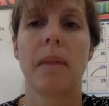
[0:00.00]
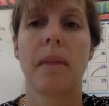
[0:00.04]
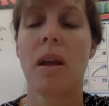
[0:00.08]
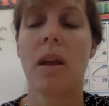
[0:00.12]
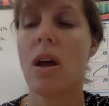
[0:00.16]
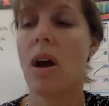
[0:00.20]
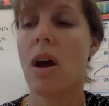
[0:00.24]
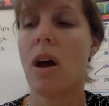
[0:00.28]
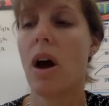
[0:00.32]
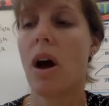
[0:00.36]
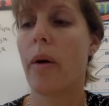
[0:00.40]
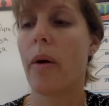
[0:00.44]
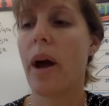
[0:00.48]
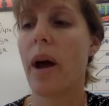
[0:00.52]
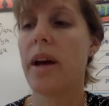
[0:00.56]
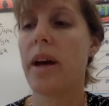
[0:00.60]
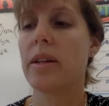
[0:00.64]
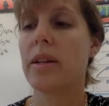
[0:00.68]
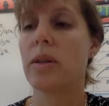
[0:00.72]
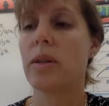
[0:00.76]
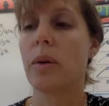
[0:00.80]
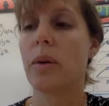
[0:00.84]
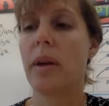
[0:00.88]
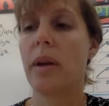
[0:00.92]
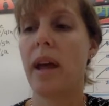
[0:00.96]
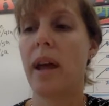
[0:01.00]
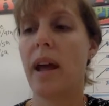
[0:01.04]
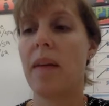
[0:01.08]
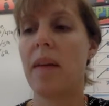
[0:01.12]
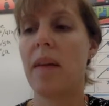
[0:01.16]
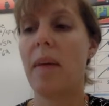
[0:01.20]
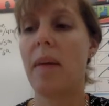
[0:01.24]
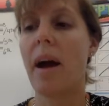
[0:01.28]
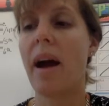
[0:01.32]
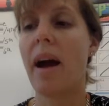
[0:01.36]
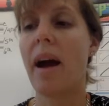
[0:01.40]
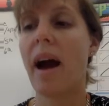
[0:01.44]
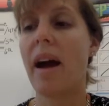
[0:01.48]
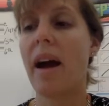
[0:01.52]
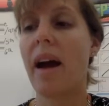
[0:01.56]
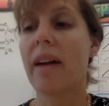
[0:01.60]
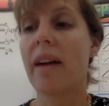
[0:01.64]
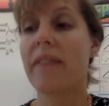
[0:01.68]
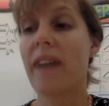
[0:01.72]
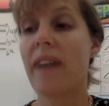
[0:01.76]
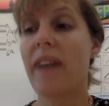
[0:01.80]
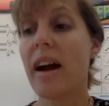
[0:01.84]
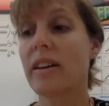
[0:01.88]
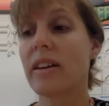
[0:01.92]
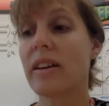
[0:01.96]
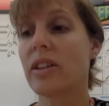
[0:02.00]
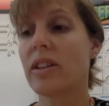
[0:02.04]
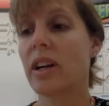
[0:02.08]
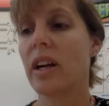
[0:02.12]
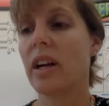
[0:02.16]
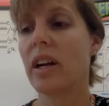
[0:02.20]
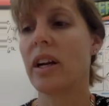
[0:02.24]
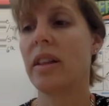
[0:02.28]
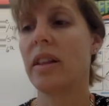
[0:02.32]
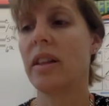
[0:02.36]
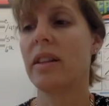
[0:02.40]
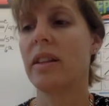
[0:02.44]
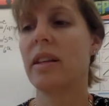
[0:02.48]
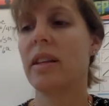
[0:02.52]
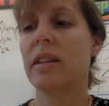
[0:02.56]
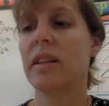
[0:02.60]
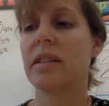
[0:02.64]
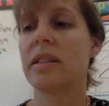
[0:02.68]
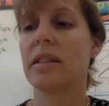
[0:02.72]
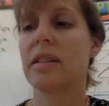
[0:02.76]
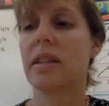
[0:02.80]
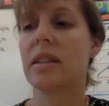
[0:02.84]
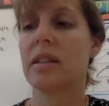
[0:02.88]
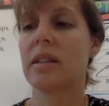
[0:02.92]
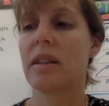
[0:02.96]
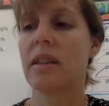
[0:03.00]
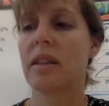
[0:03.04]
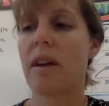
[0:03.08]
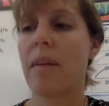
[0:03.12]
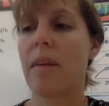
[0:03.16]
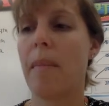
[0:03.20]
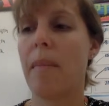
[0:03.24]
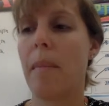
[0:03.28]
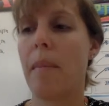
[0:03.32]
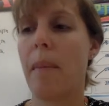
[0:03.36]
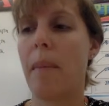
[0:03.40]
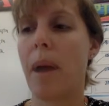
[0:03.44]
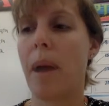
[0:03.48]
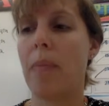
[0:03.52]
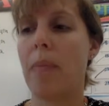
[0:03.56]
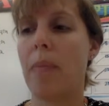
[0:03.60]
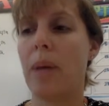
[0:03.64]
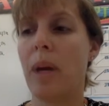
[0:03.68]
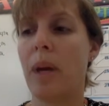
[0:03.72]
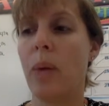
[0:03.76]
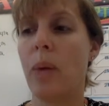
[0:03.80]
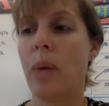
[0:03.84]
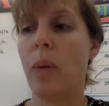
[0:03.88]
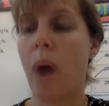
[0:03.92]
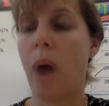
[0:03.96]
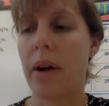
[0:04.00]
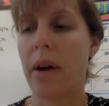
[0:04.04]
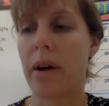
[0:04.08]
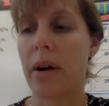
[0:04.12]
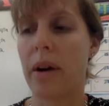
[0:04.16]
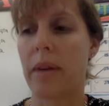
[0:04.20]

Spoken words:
Okay, so an abiotic factor in this system might be water.